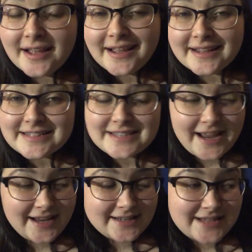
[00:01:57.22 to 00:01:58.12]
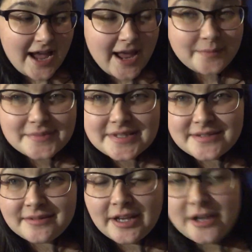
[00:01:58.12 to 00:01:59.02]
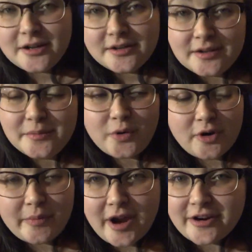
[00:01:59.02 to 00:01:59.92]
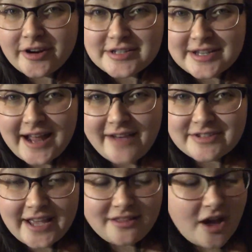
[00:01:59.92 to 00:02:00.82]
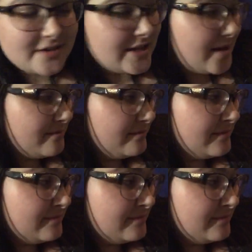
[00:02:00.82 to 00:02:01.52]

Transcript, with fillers: Exciting times. Poor Parker is gonna have to get locked up.